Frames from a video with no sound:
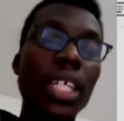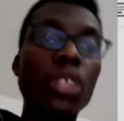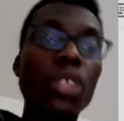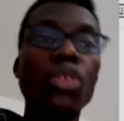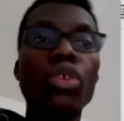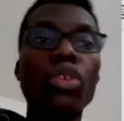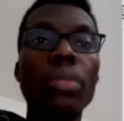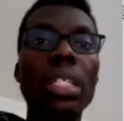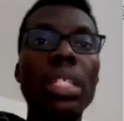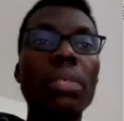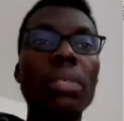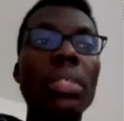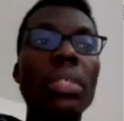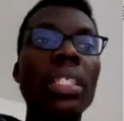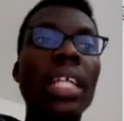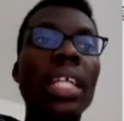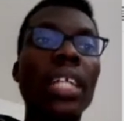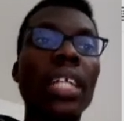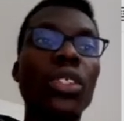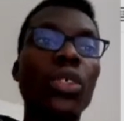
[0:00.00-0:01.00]
into
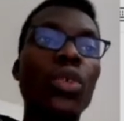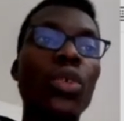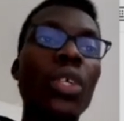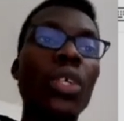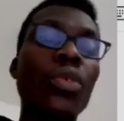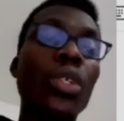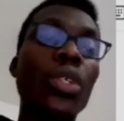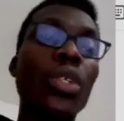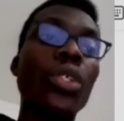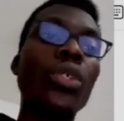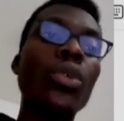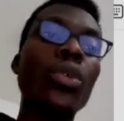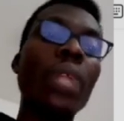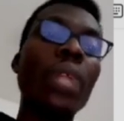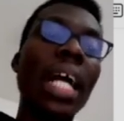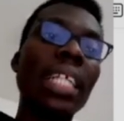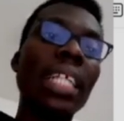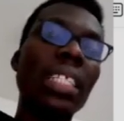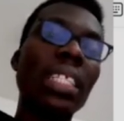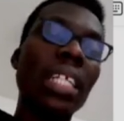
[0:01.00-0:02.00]
millimeter. So if we do
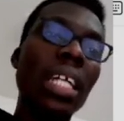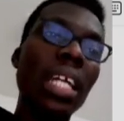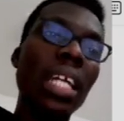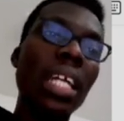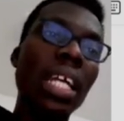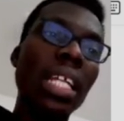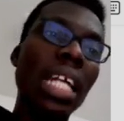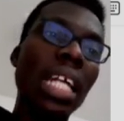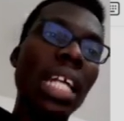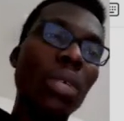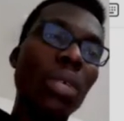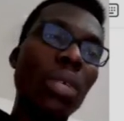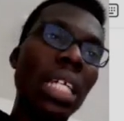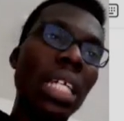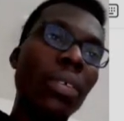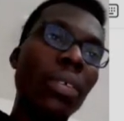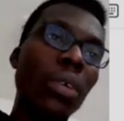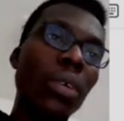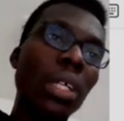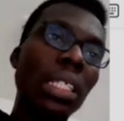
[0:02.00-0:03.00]
that, that will
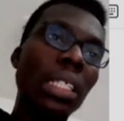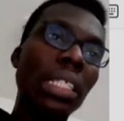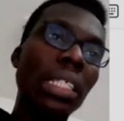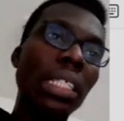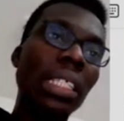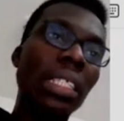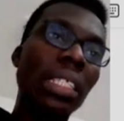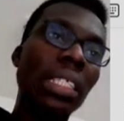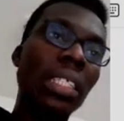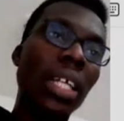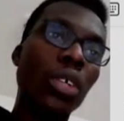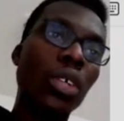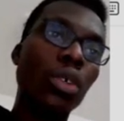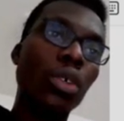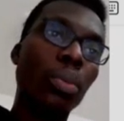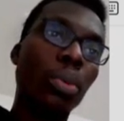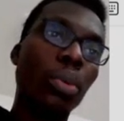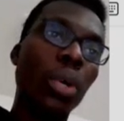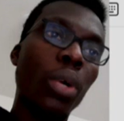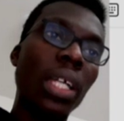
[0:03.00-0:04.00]
give us
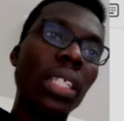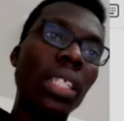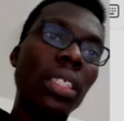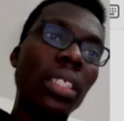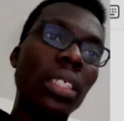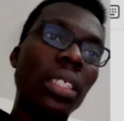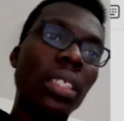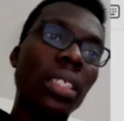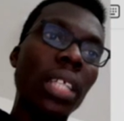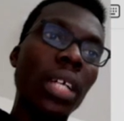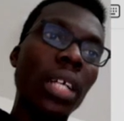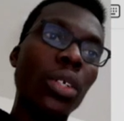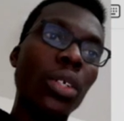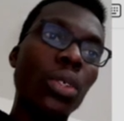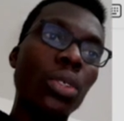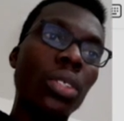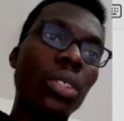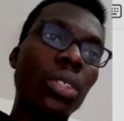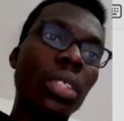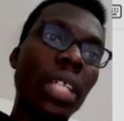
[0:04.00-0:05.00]

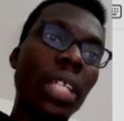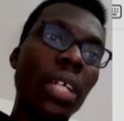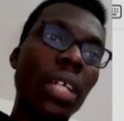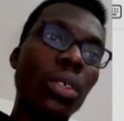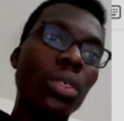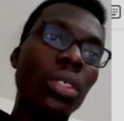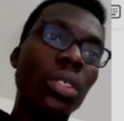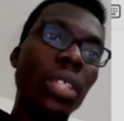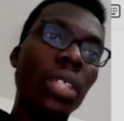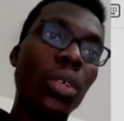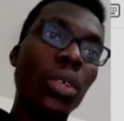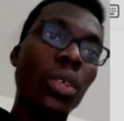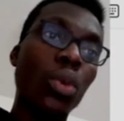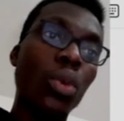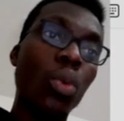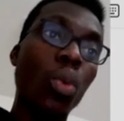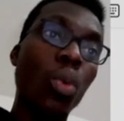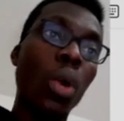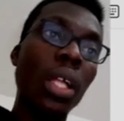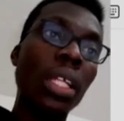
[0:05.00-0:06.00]

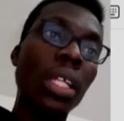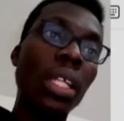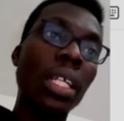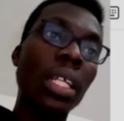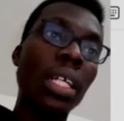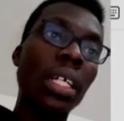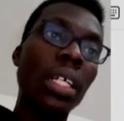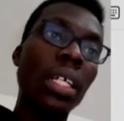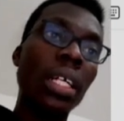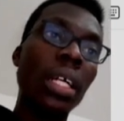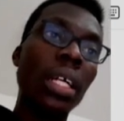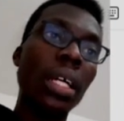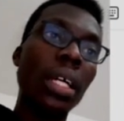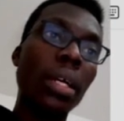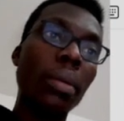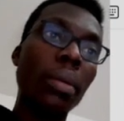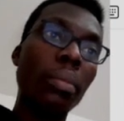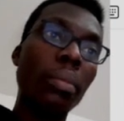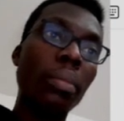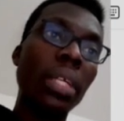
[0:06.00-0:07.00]
0.0001
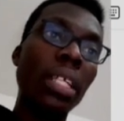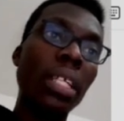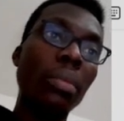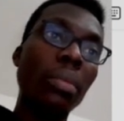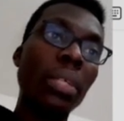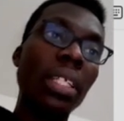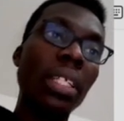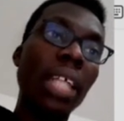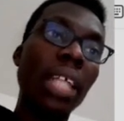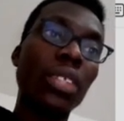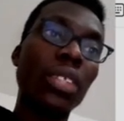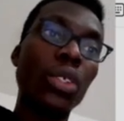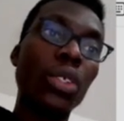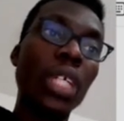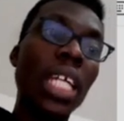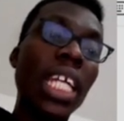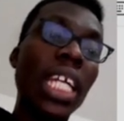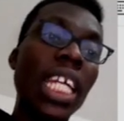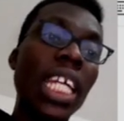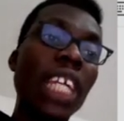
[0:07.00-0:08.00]
millimeter.
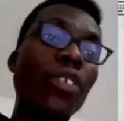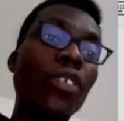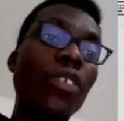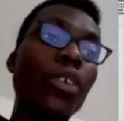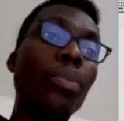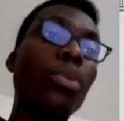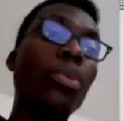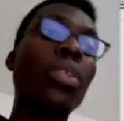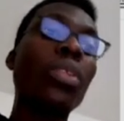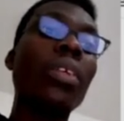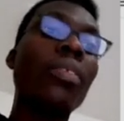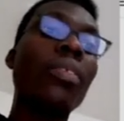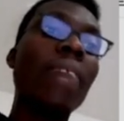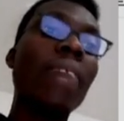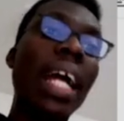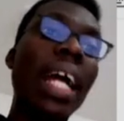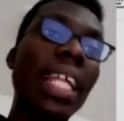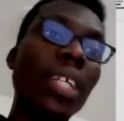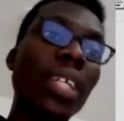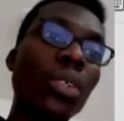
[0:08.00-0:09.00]
So if you put the
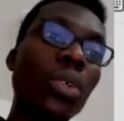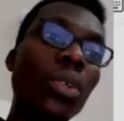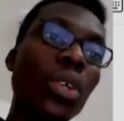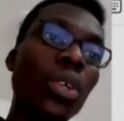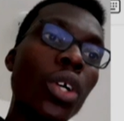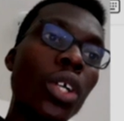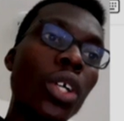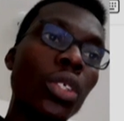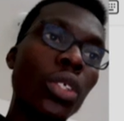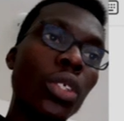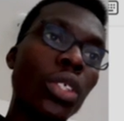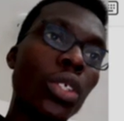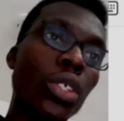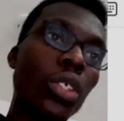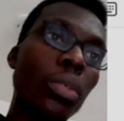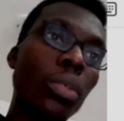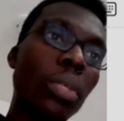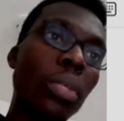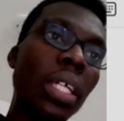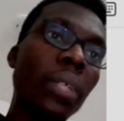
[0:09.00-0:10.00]
value, so it's
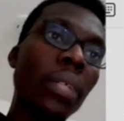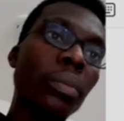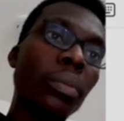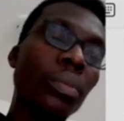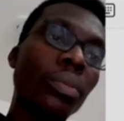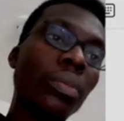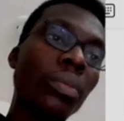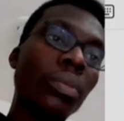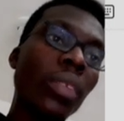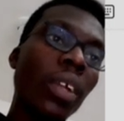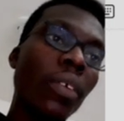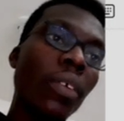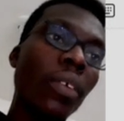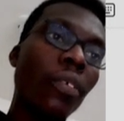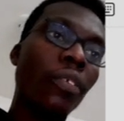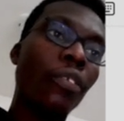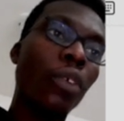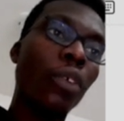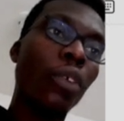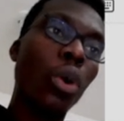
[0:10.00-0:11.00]
going to be
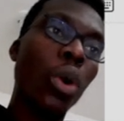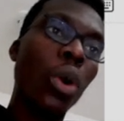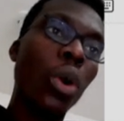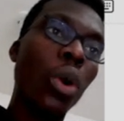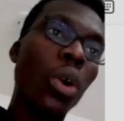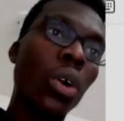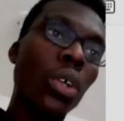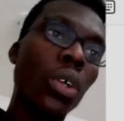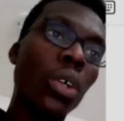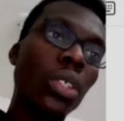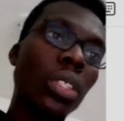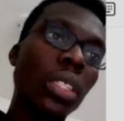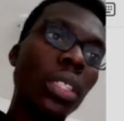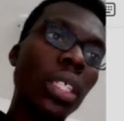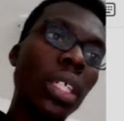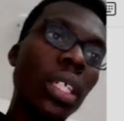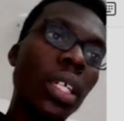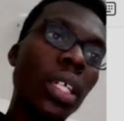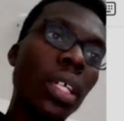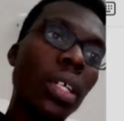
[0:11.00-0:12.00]

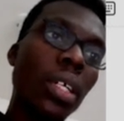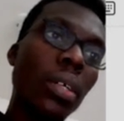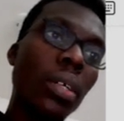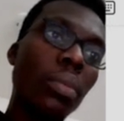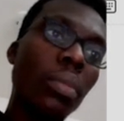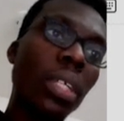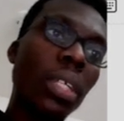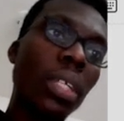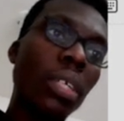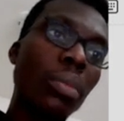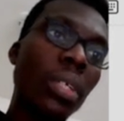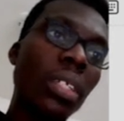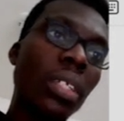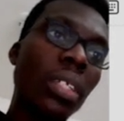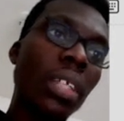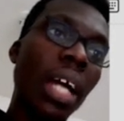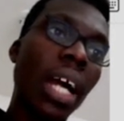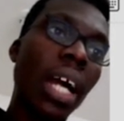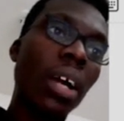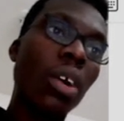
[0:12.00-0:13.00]
40
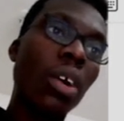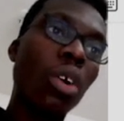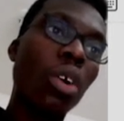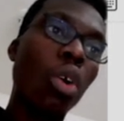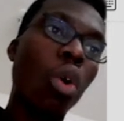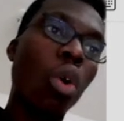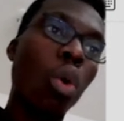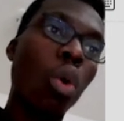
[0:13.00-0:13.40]
millimeter